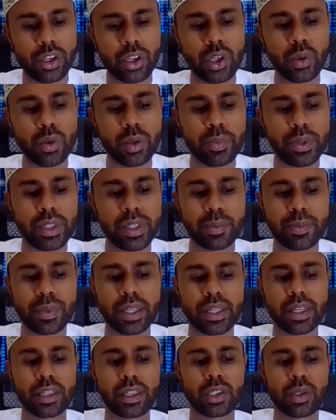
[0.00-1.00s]
You will be
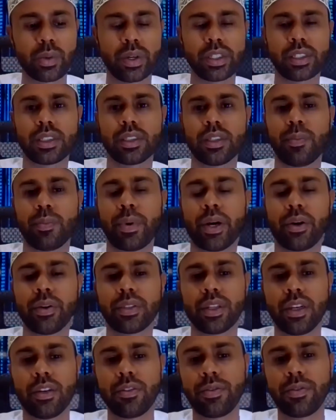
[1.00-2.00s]
speaking to us
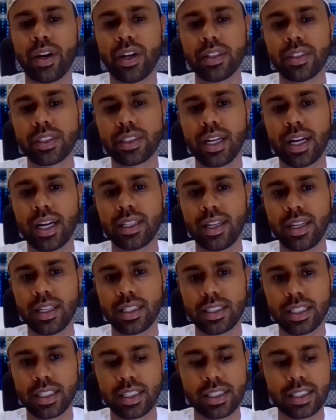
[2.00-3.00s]
about advanced
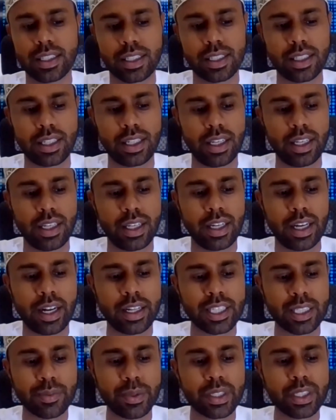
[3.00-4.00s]
analytics
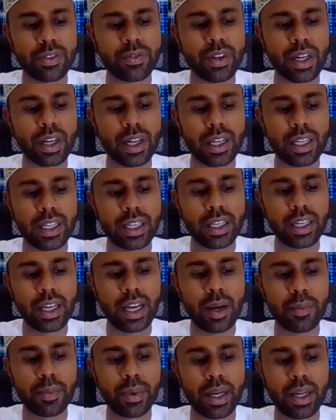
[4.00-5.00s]
and specifically
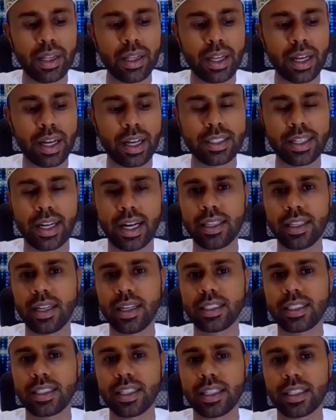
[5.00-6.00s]
ML and
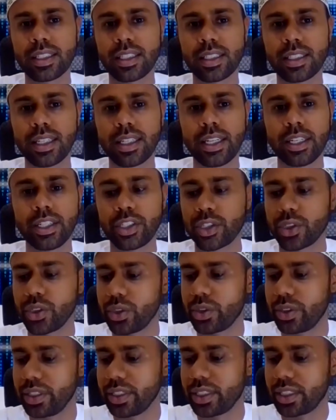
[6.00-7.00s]
analytics in
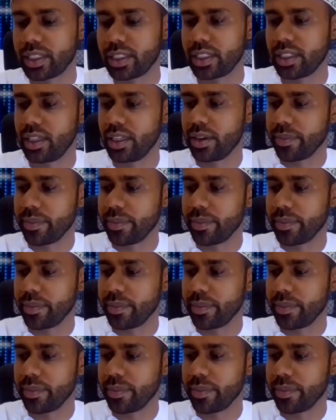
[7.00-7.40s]
insurance.